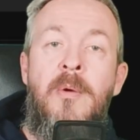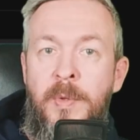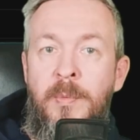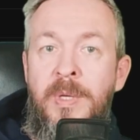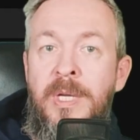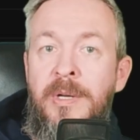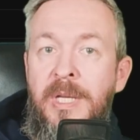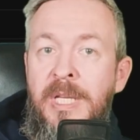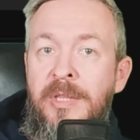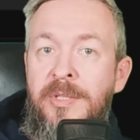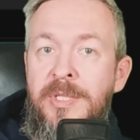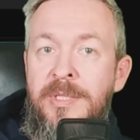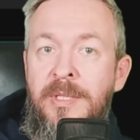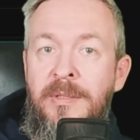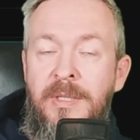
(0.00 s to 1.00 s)
We are
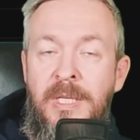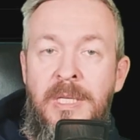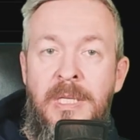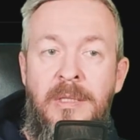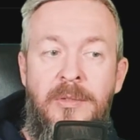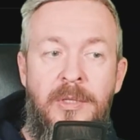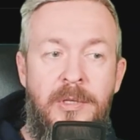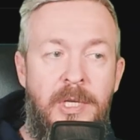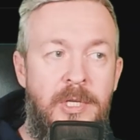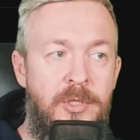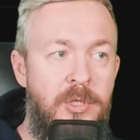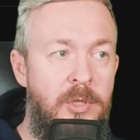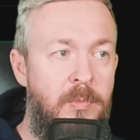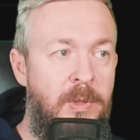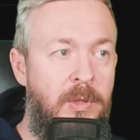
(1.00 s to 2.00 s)
interested in
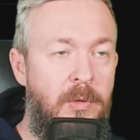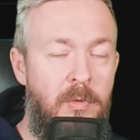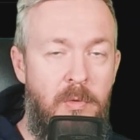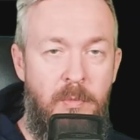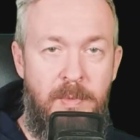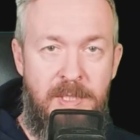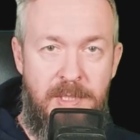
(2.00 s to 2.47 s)
integration with Home